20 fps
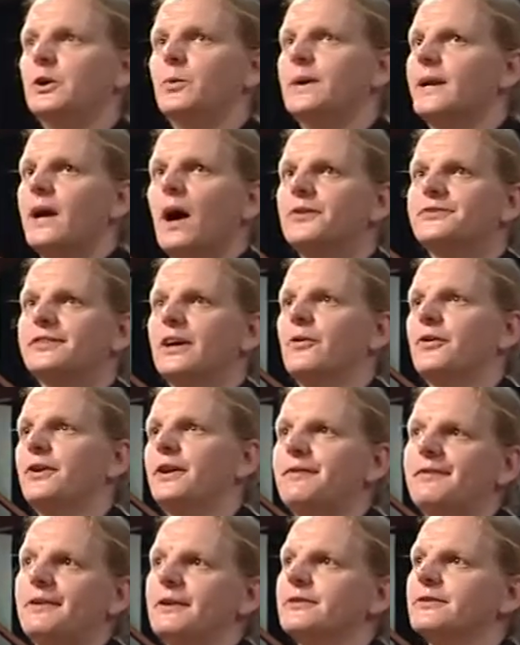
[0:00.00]
We can't tell the
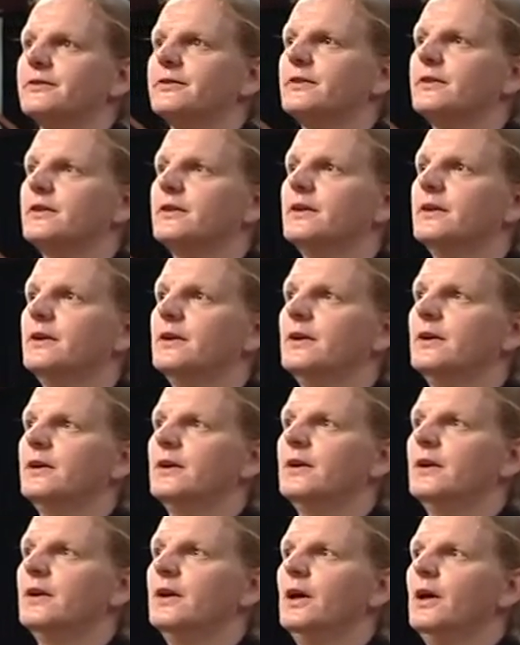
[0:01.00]
difference.
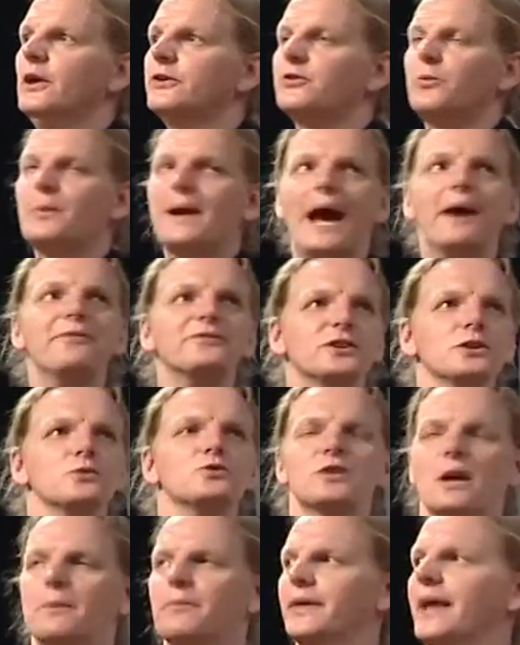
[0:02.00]
So we have to do
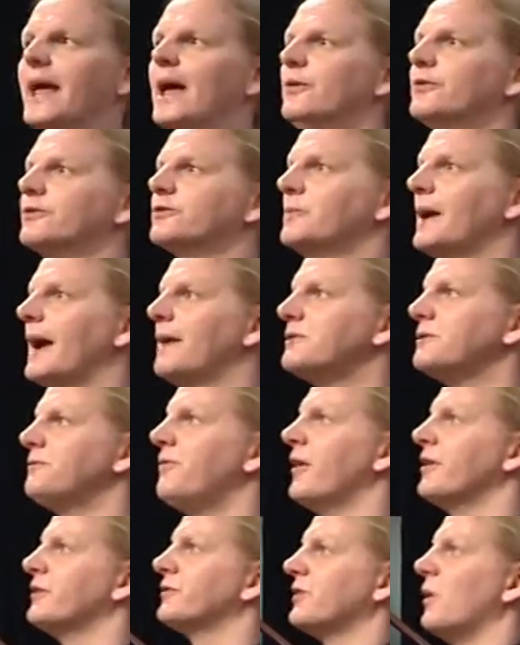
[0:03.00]
something else. We have to
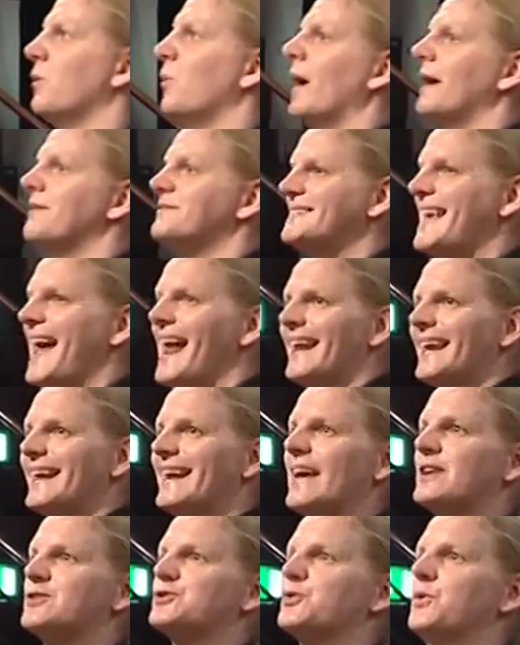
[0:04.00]
find some way of telling
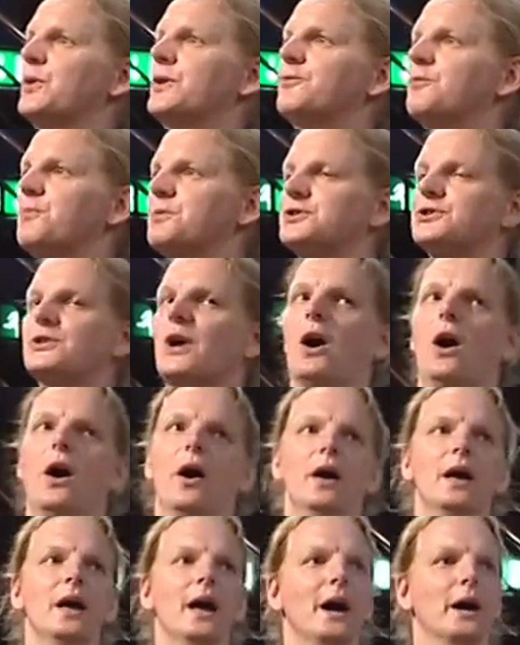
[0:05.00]
an asteroid from a star.
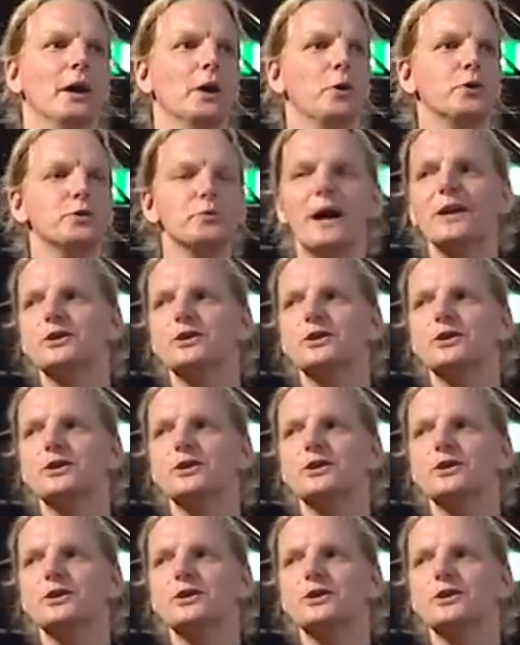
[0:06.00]
Now, what do